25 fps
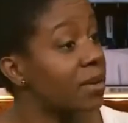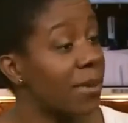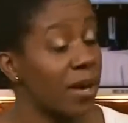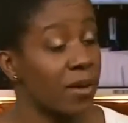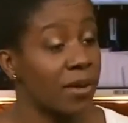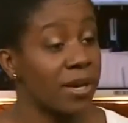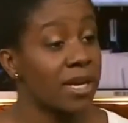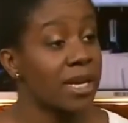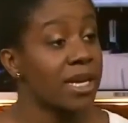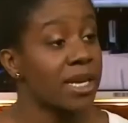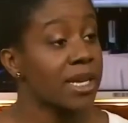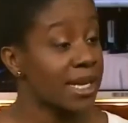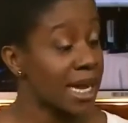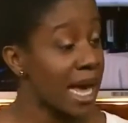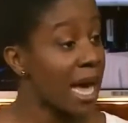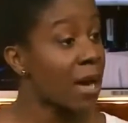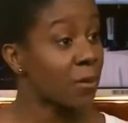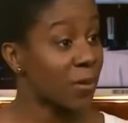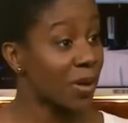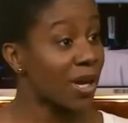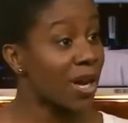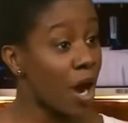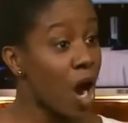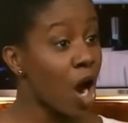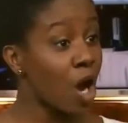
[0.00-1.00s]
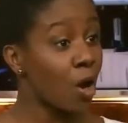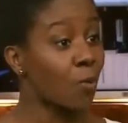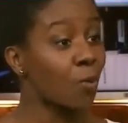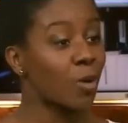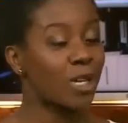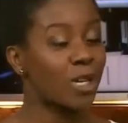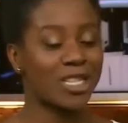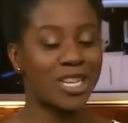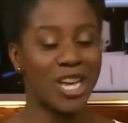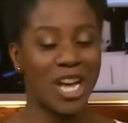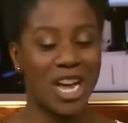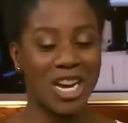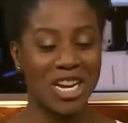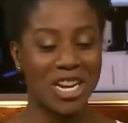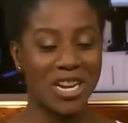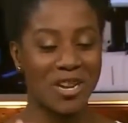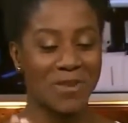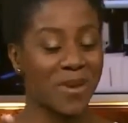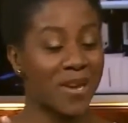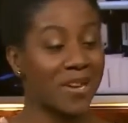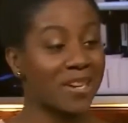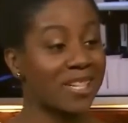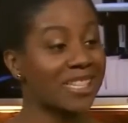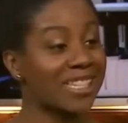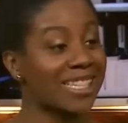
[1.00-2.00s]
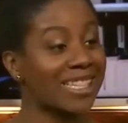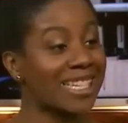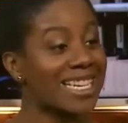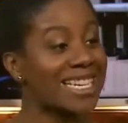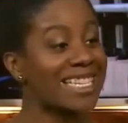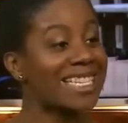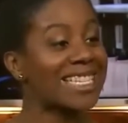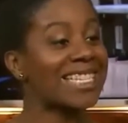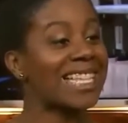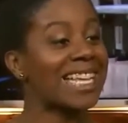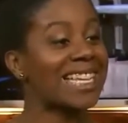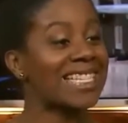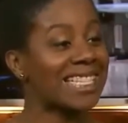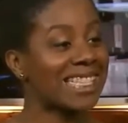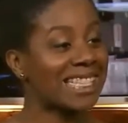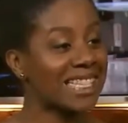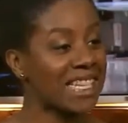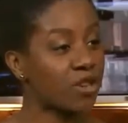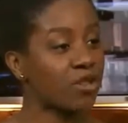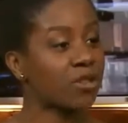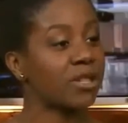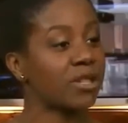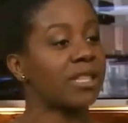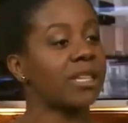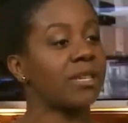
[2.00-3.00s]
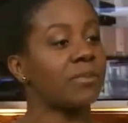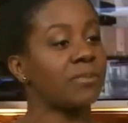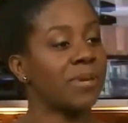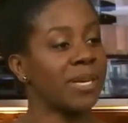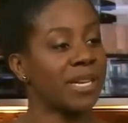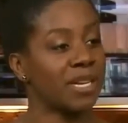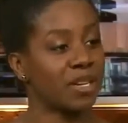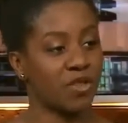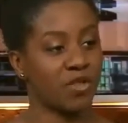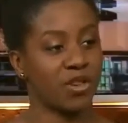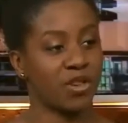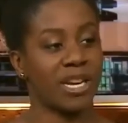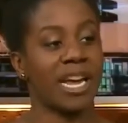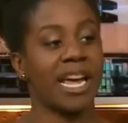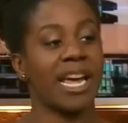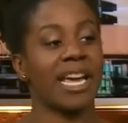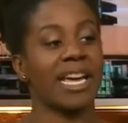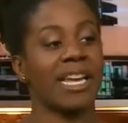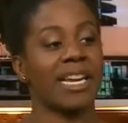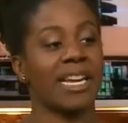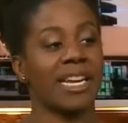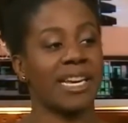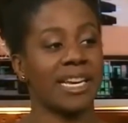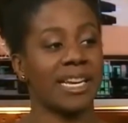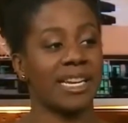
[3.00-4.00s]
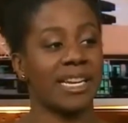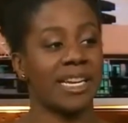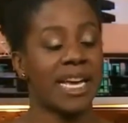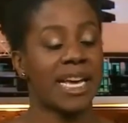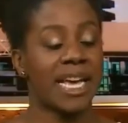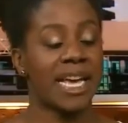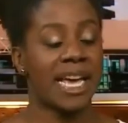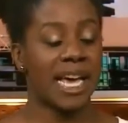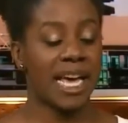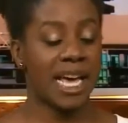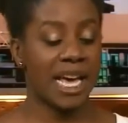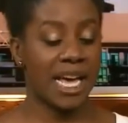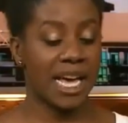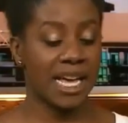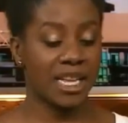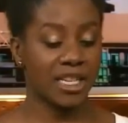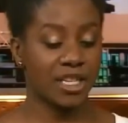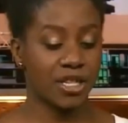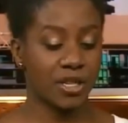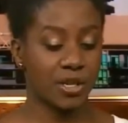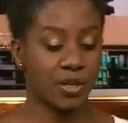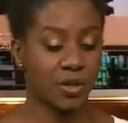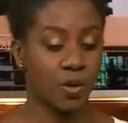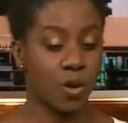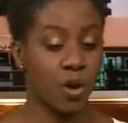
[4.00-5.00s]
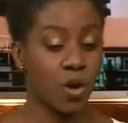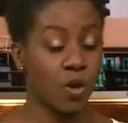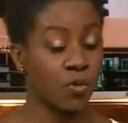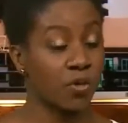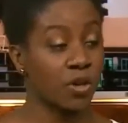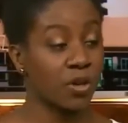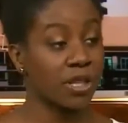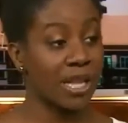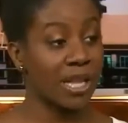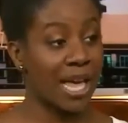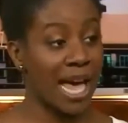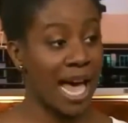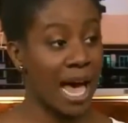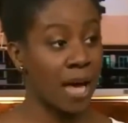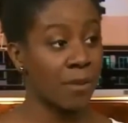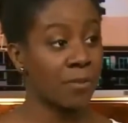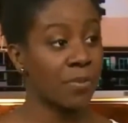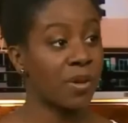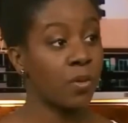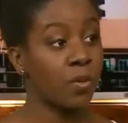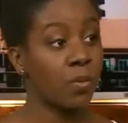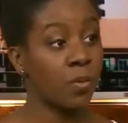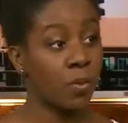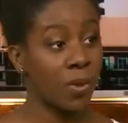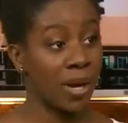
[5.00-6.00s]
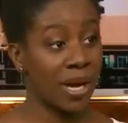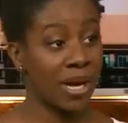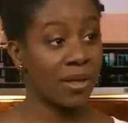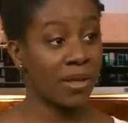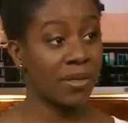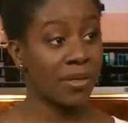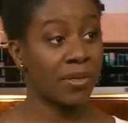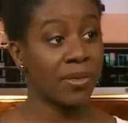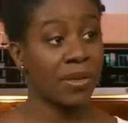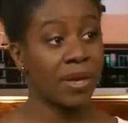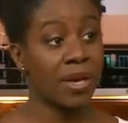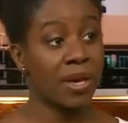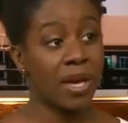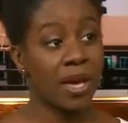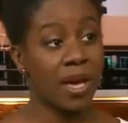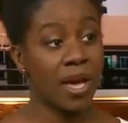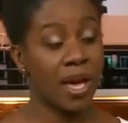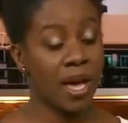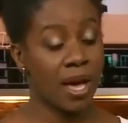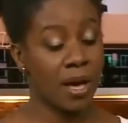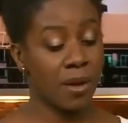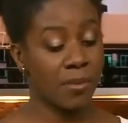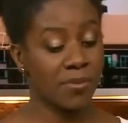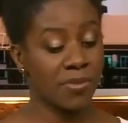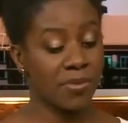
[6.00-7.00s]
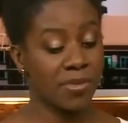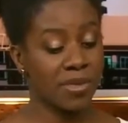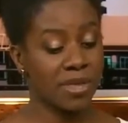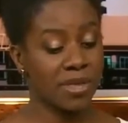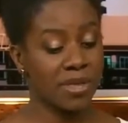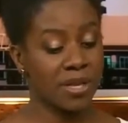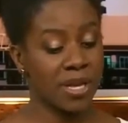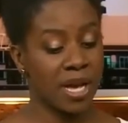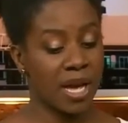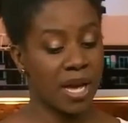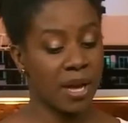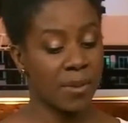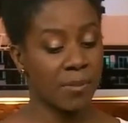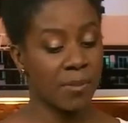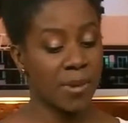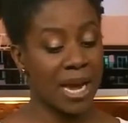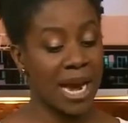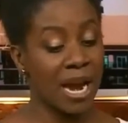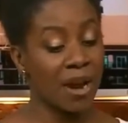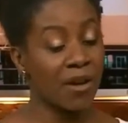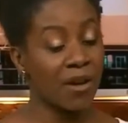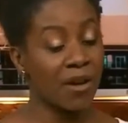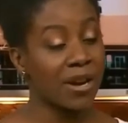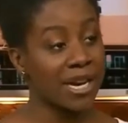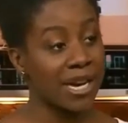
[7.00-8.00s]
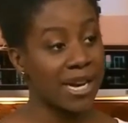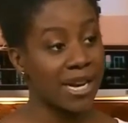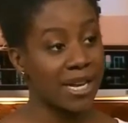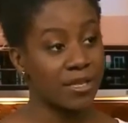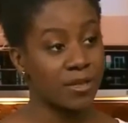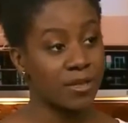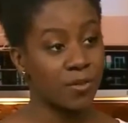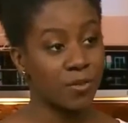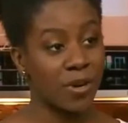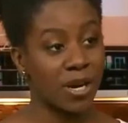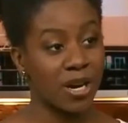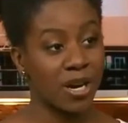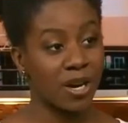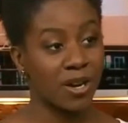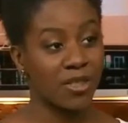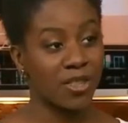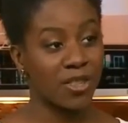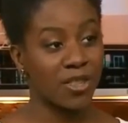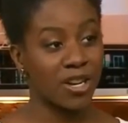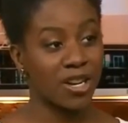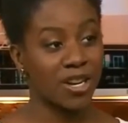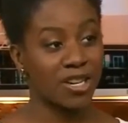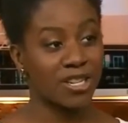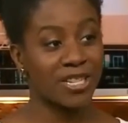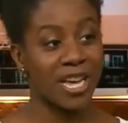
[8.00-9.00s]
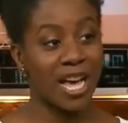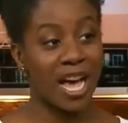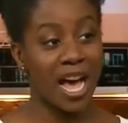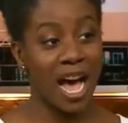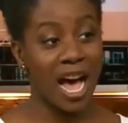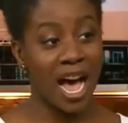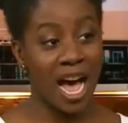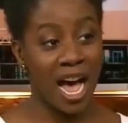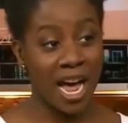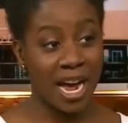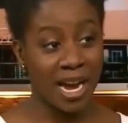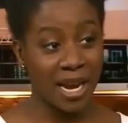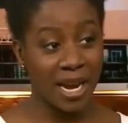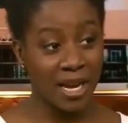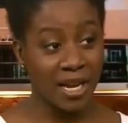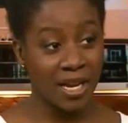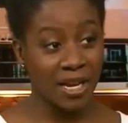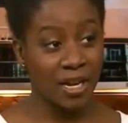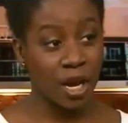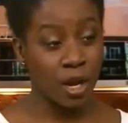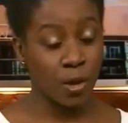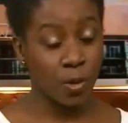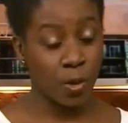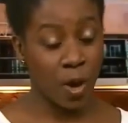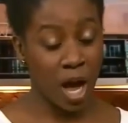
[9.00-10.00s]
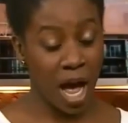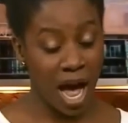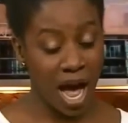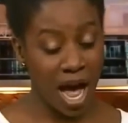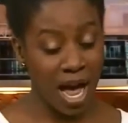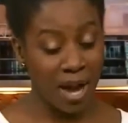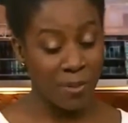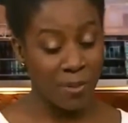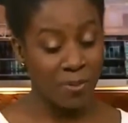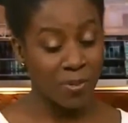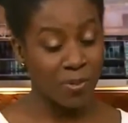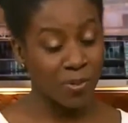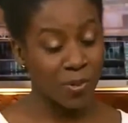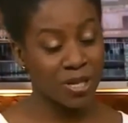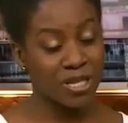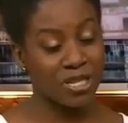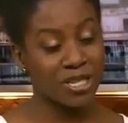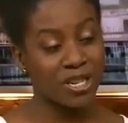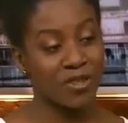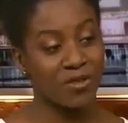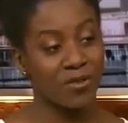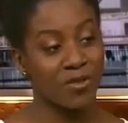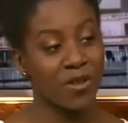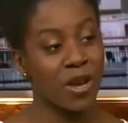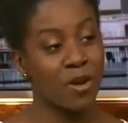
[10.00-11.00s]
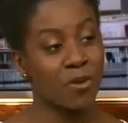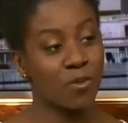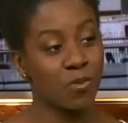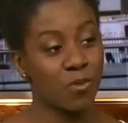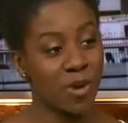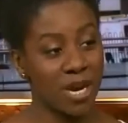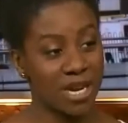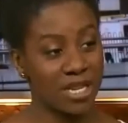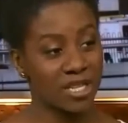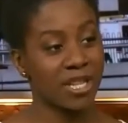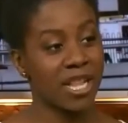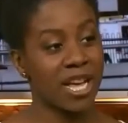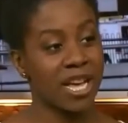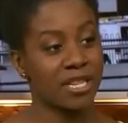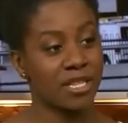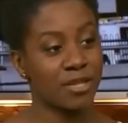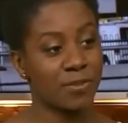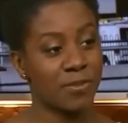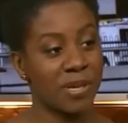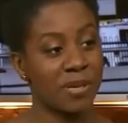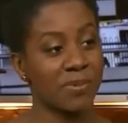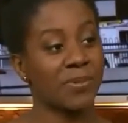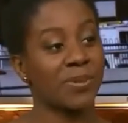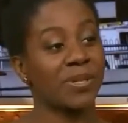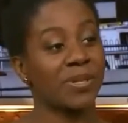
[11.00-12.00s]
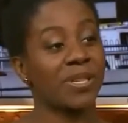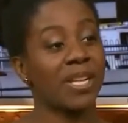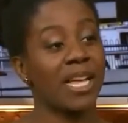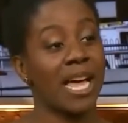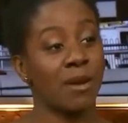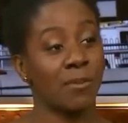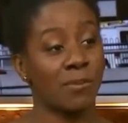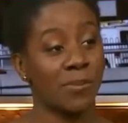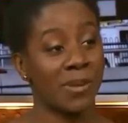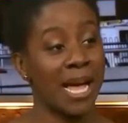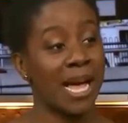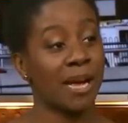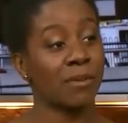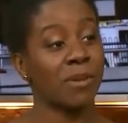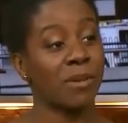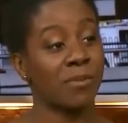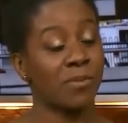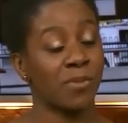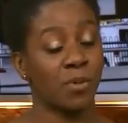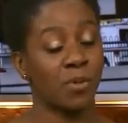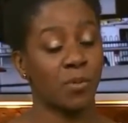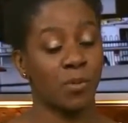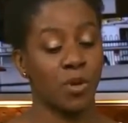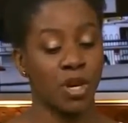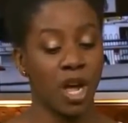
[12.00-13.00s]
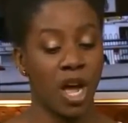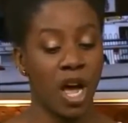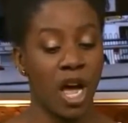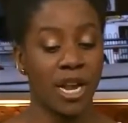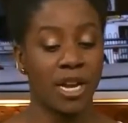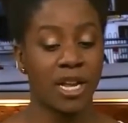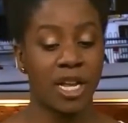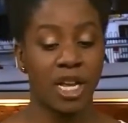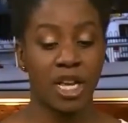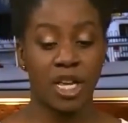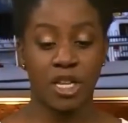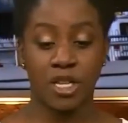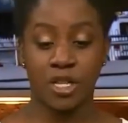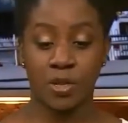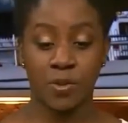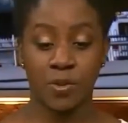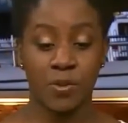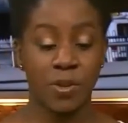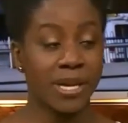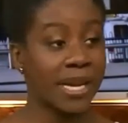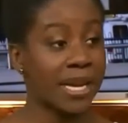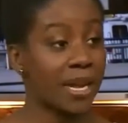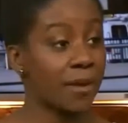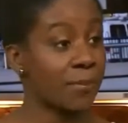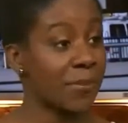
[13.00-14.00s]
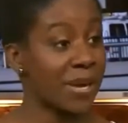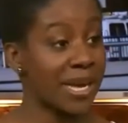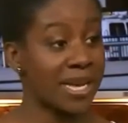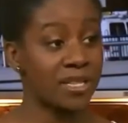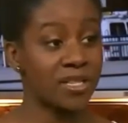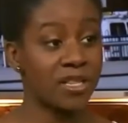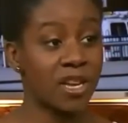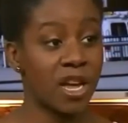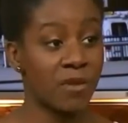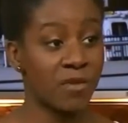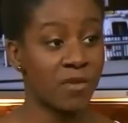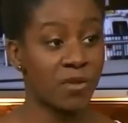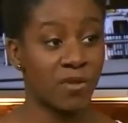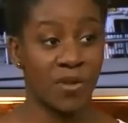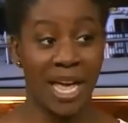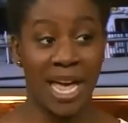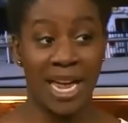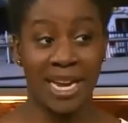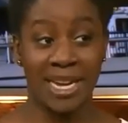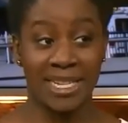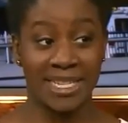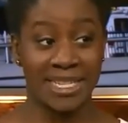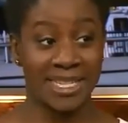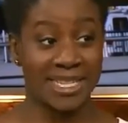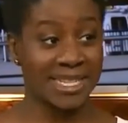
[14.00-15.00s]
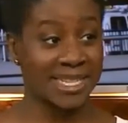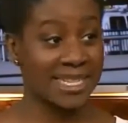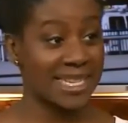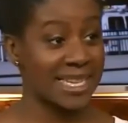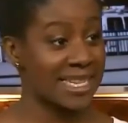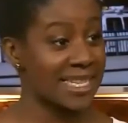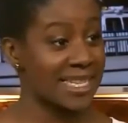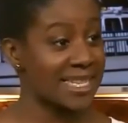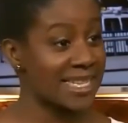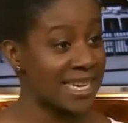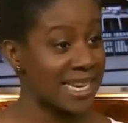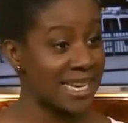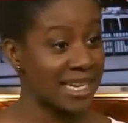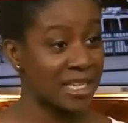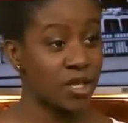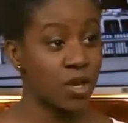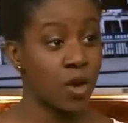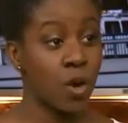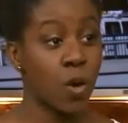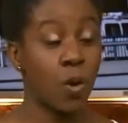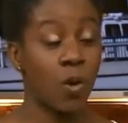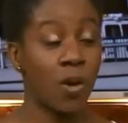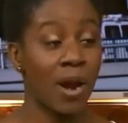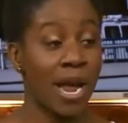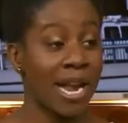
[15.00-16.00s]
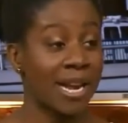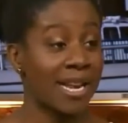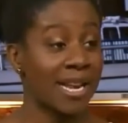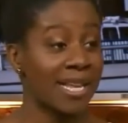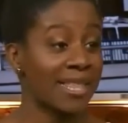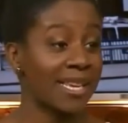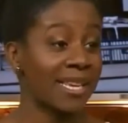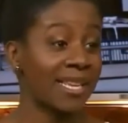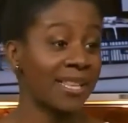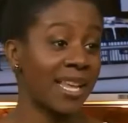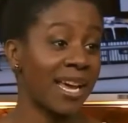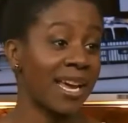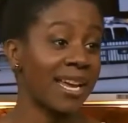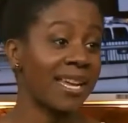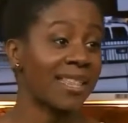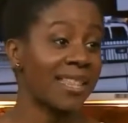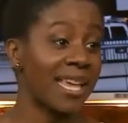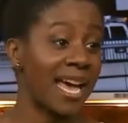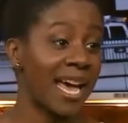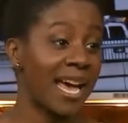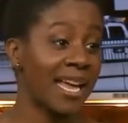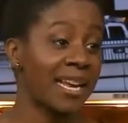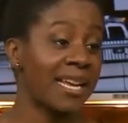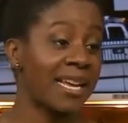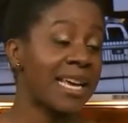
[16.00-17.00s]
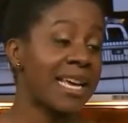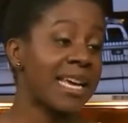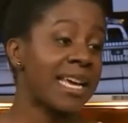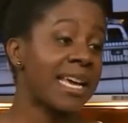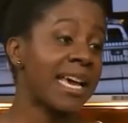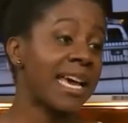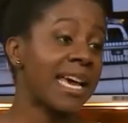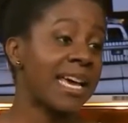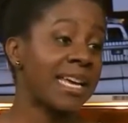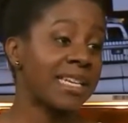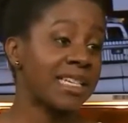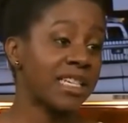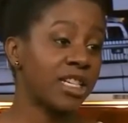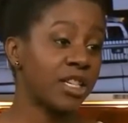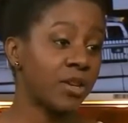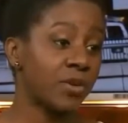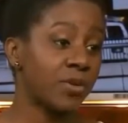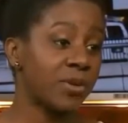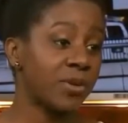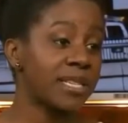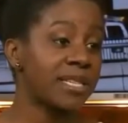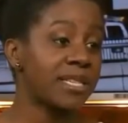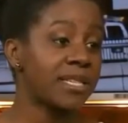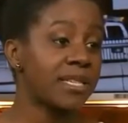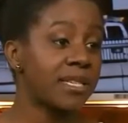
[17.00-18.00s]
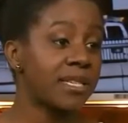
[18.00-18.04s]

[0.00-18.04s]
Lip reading: about, yeah, we are. We're talking about a list that's literally been created to overlap with areas where there's a high proportion of racialized people and black people. We're not doing it based off of any statistics or anything like that. And, you know, this...